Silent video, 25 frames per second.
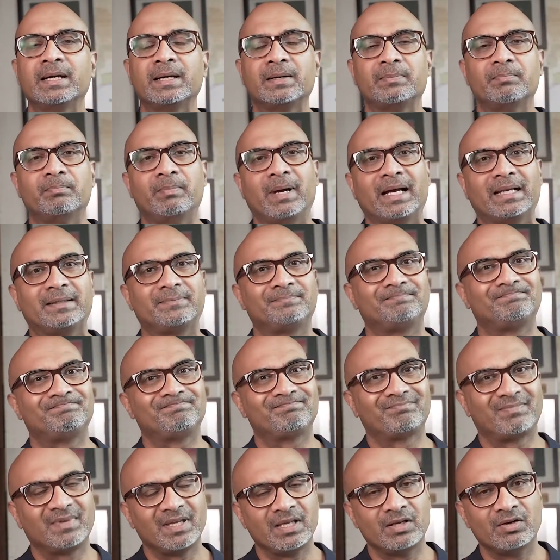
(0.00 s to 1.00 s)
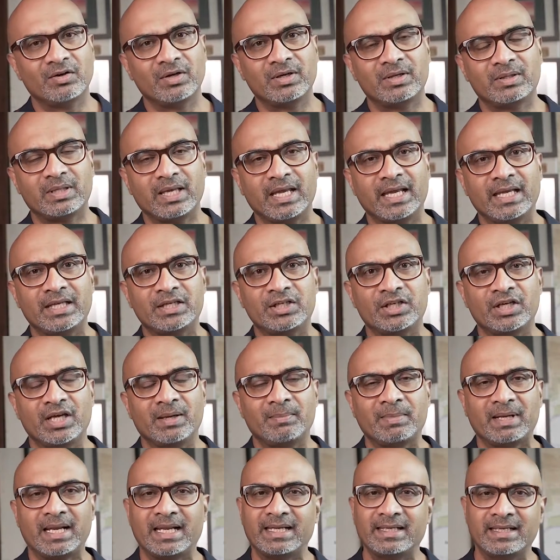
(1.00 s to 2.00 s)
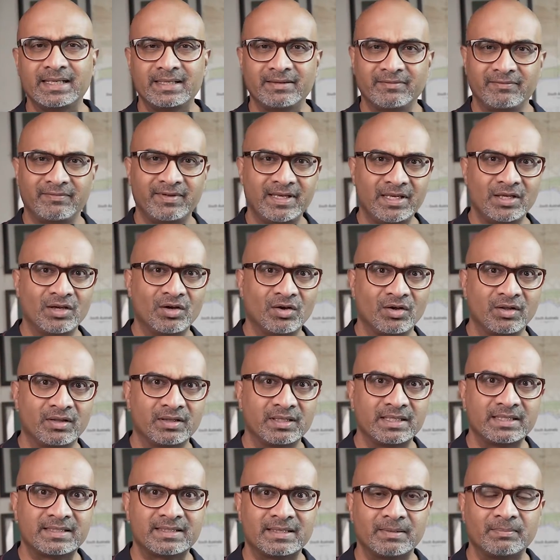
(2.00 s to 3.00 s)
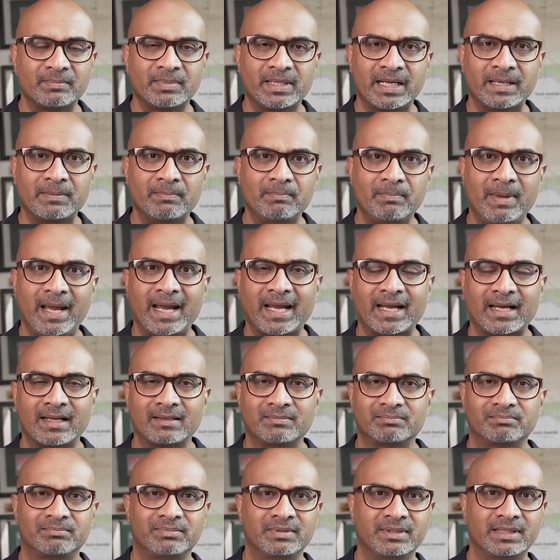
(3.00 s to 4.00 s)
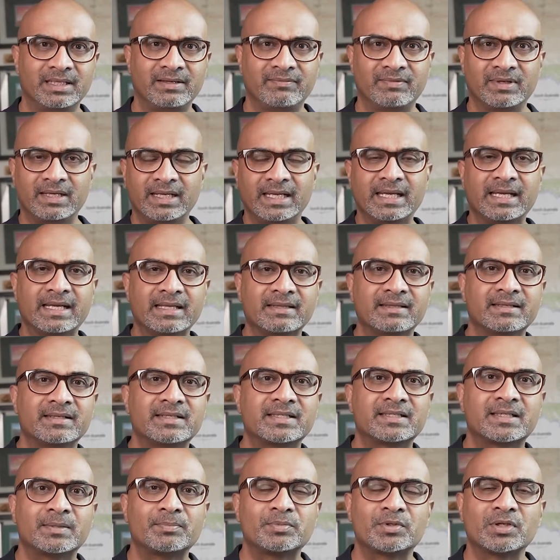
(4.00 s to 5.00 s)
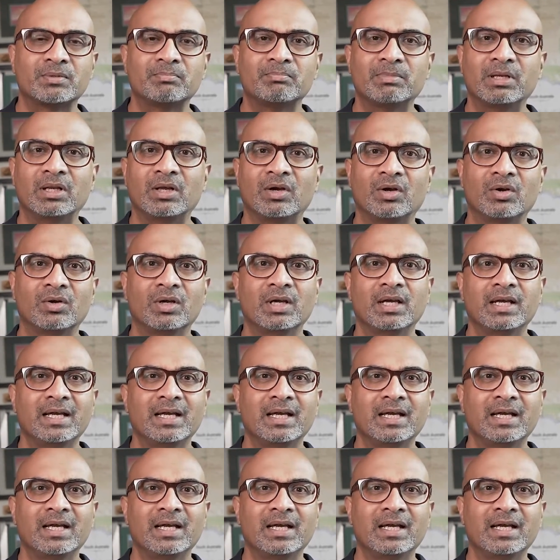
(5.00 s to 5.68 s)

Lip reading: but it's AGM, and I did a video on this some time back. I'll leave the link in the description below.